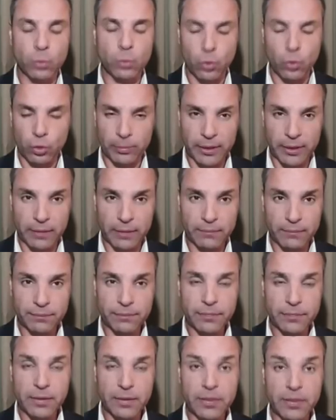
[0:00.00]
warming.
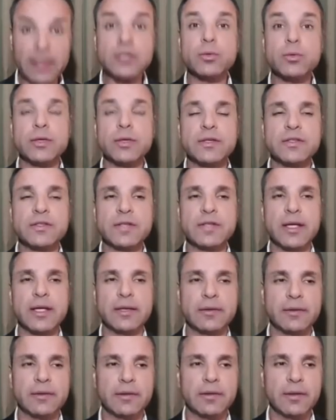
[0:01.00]
That's what he
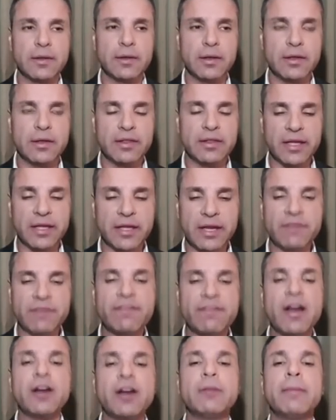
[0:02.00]
said. The
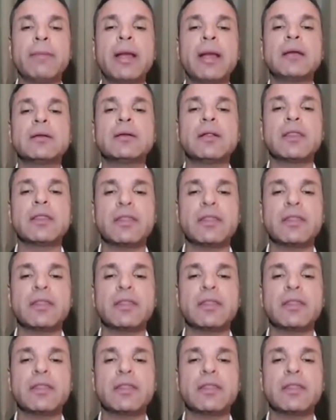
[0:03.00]
environmental